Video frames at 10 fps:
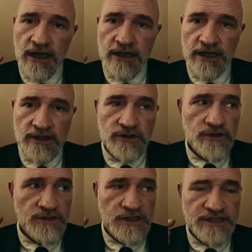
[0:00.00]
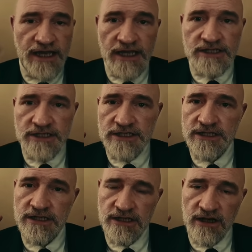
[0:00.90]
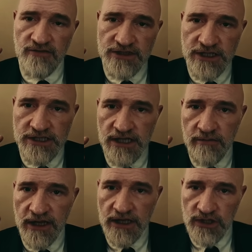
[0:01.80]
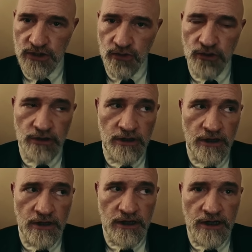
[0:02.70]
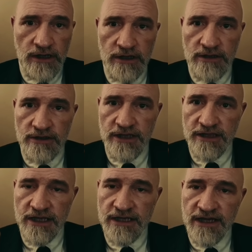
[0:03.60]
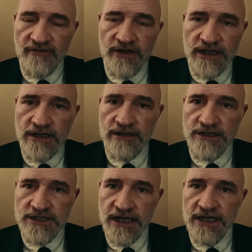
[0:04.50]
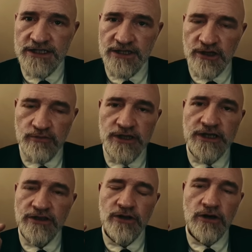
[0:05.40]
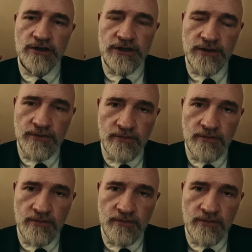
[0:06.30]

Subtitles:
and introducing tangents into the conversation and making sure that they never get the chance to complete a thought.